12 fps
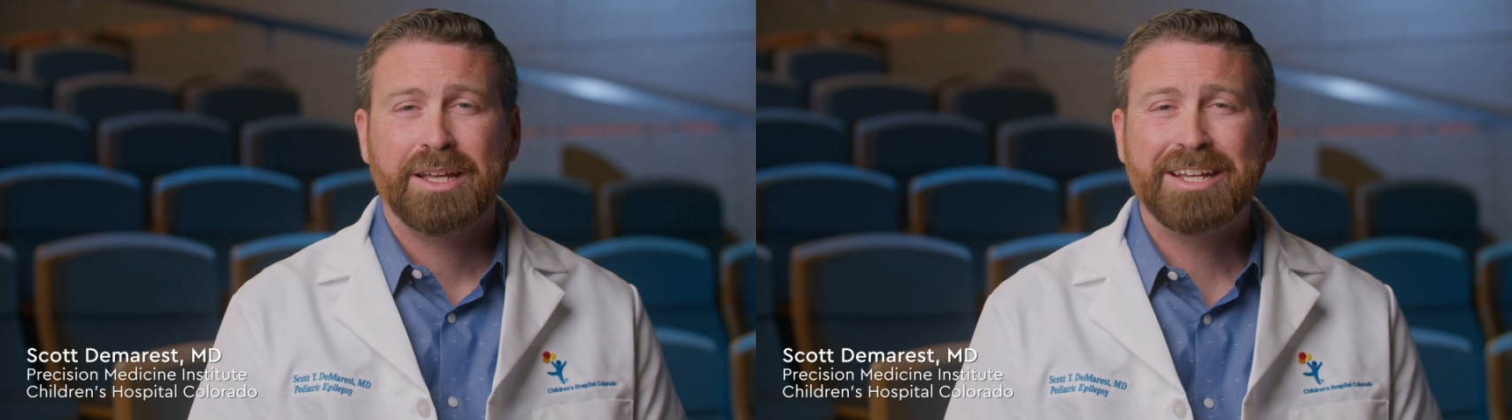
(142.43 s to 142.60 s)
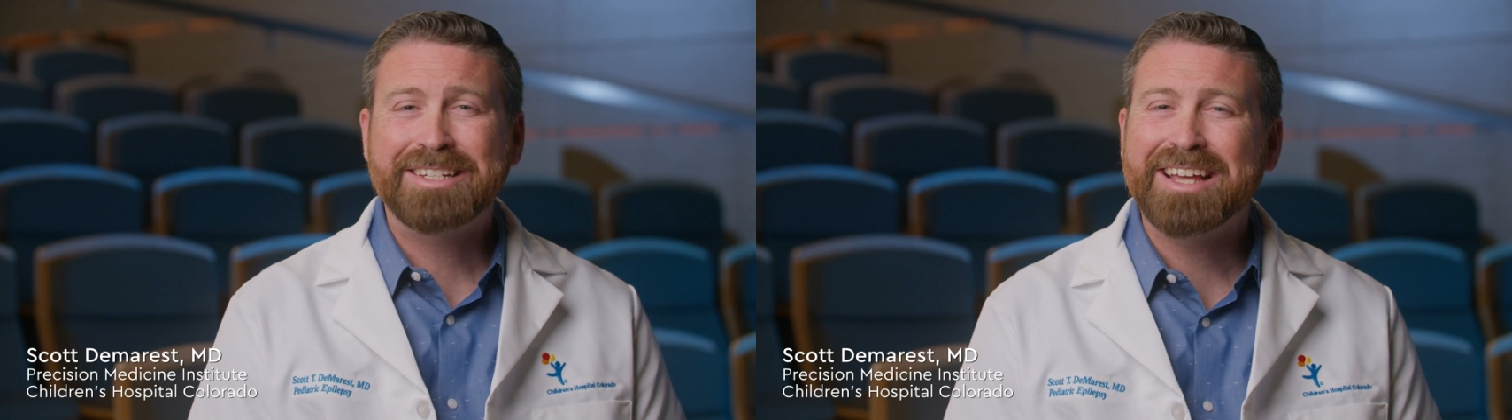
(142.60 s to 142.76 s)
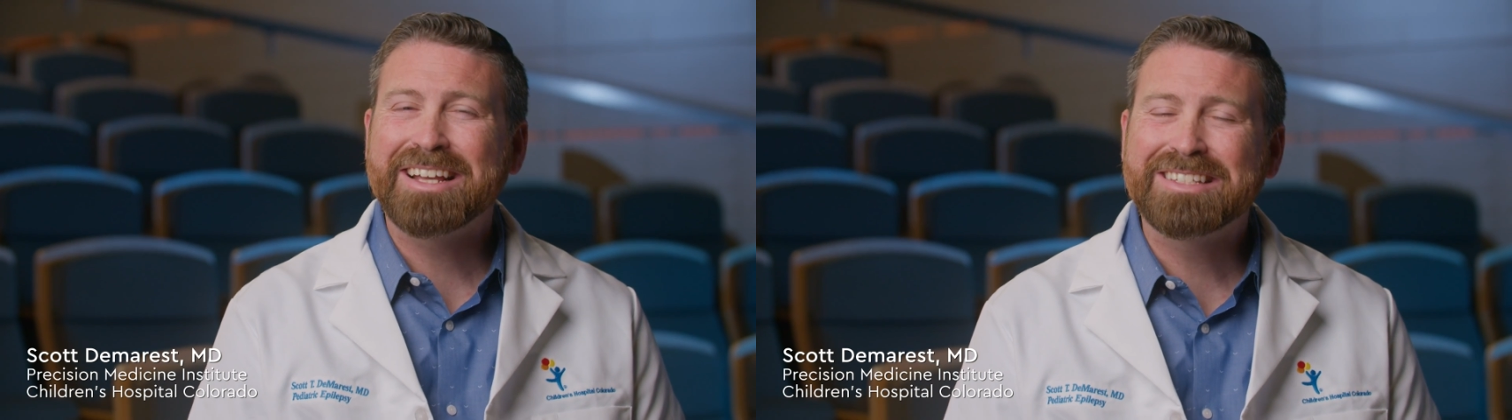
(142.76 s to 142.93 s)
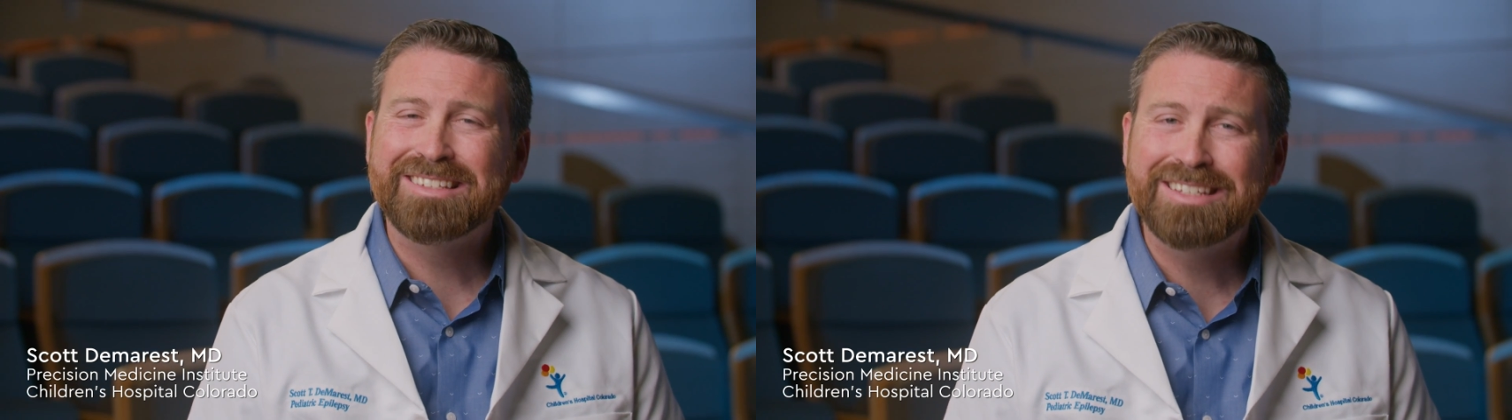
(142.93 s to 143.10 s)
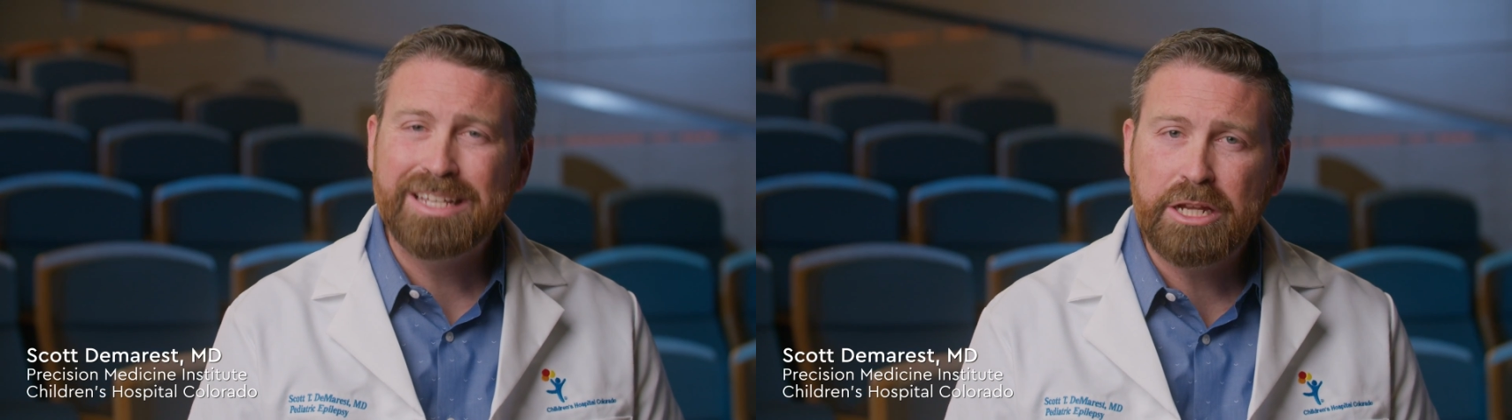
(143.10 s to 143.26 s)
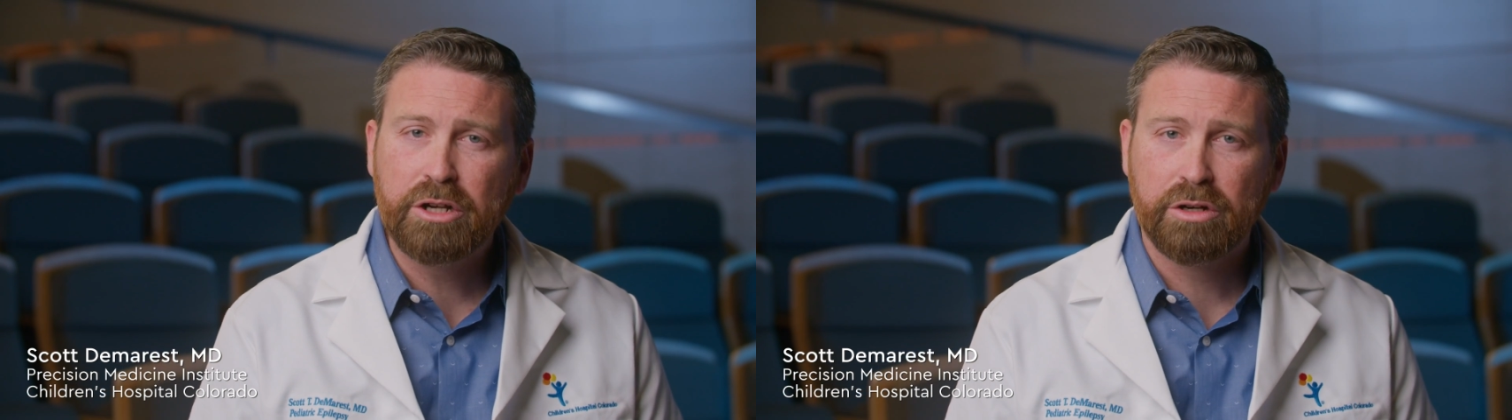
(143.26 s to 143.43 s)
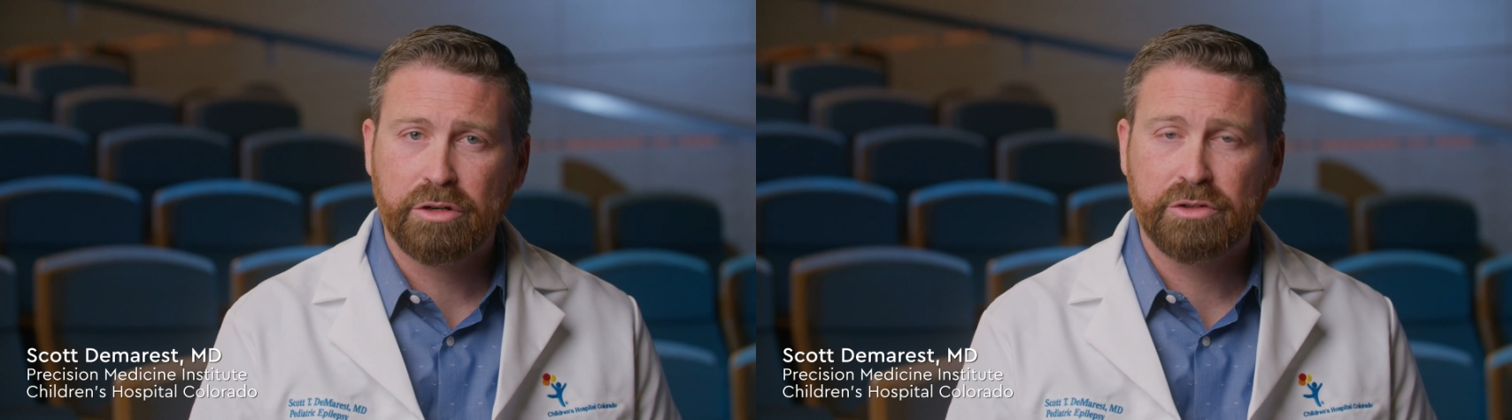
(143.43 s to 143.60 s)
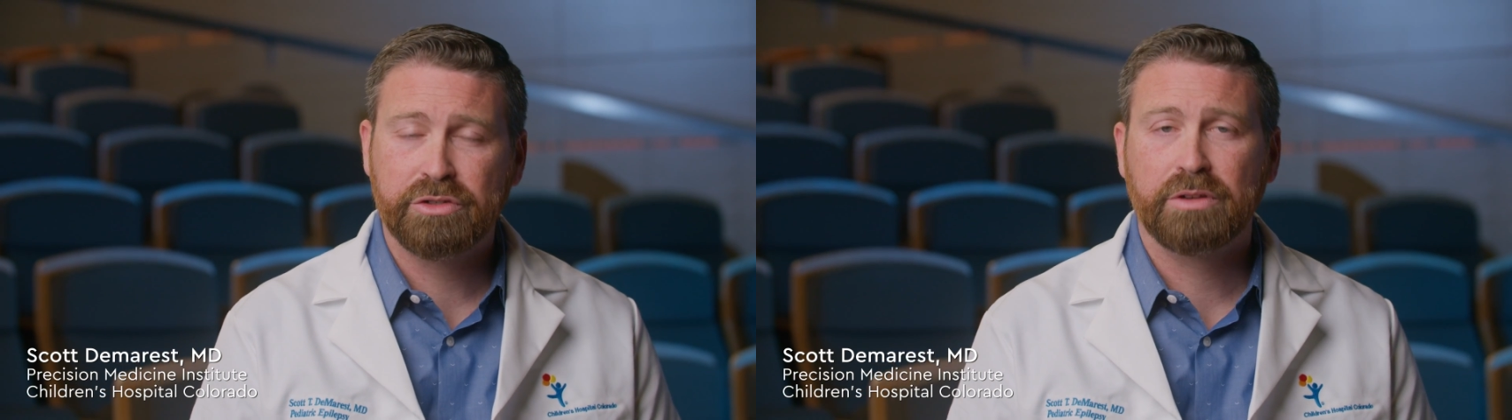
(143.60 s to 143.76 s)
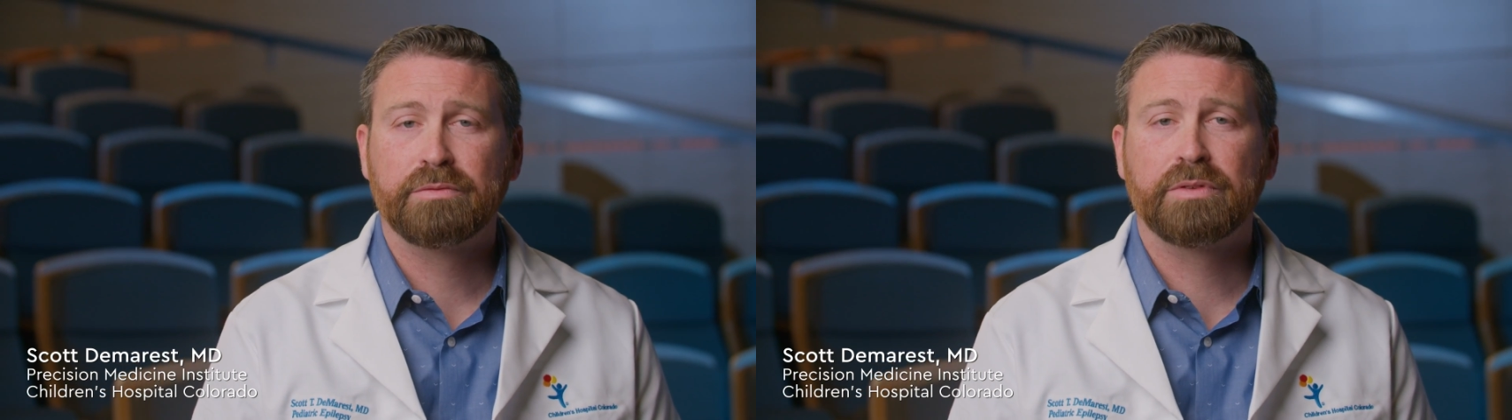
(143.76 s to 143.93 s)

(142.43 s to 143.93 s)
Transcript: It takes years